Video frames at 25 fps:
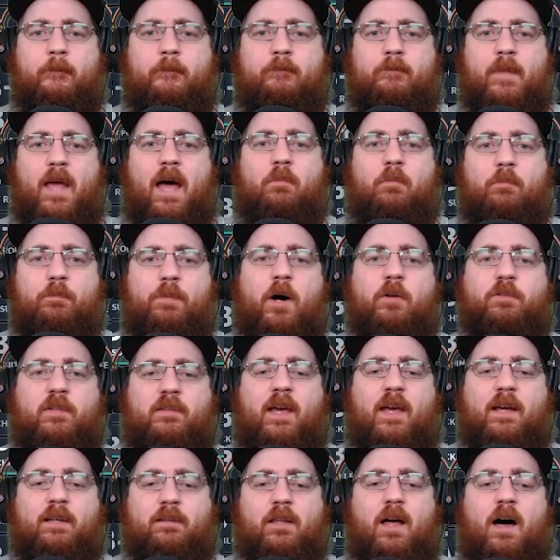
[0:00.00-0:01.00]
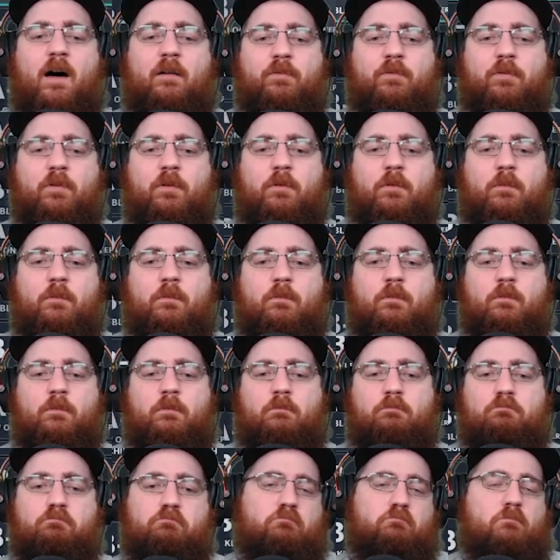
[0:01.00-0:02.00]
I'm about to take Love.
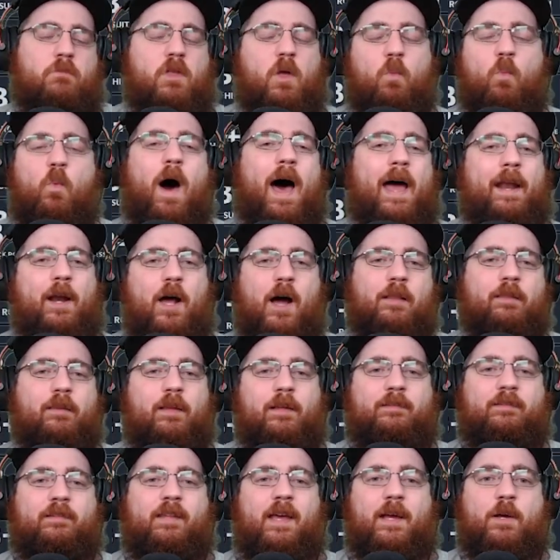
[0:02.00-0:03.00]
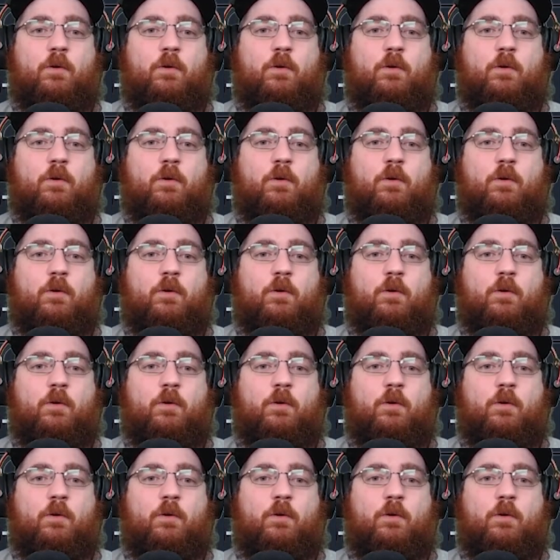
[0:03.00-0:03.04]
Why not? Let's take